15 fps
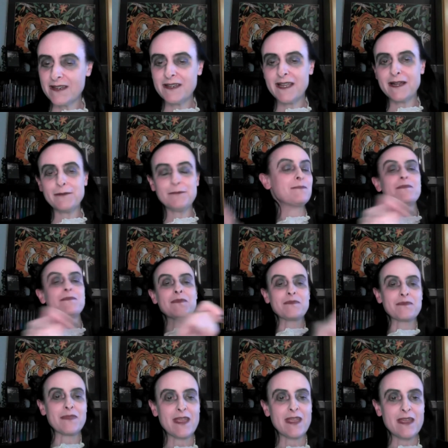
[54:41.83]
Now,
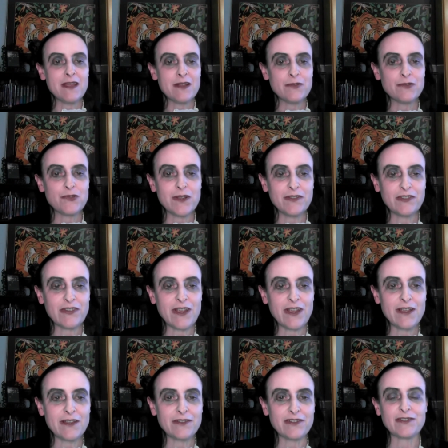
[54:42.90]
just
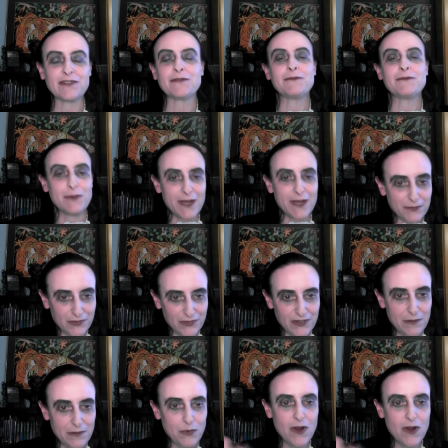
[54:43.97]
as we have to
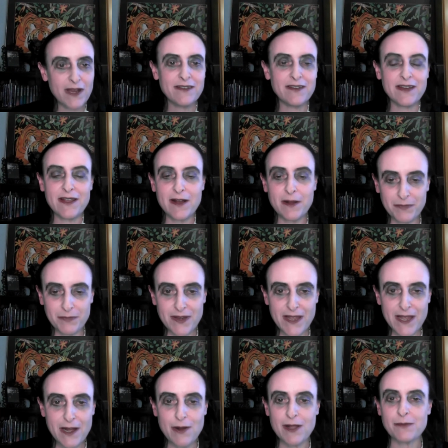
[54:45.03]
start winding up
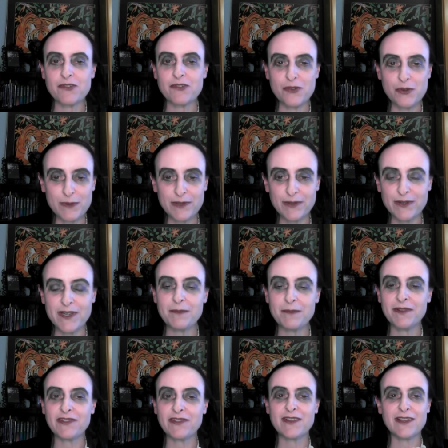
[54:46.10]
now, I'm sure we could keep
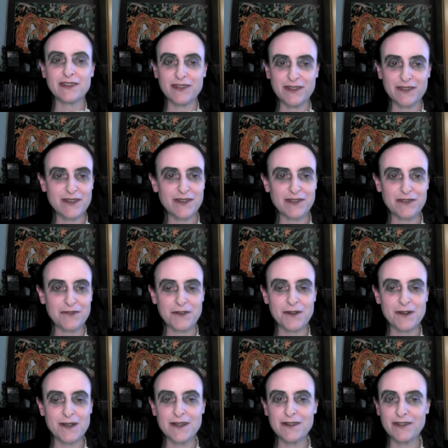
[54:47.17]
discussing this for
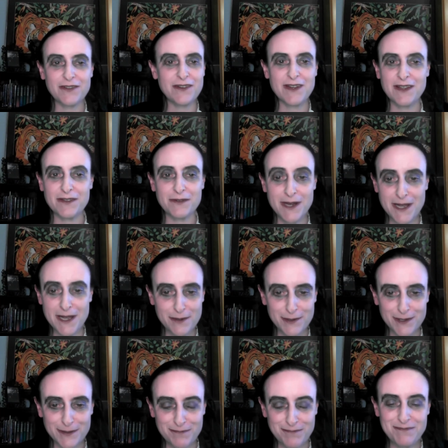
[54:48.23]
at least another
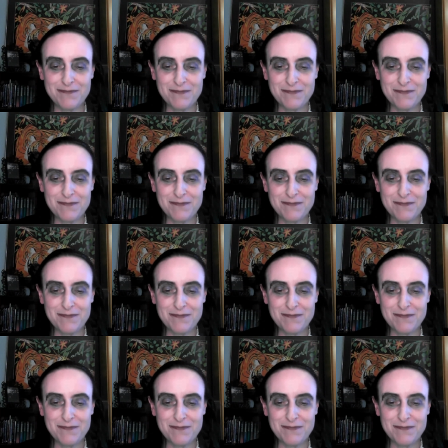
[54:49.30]
hour.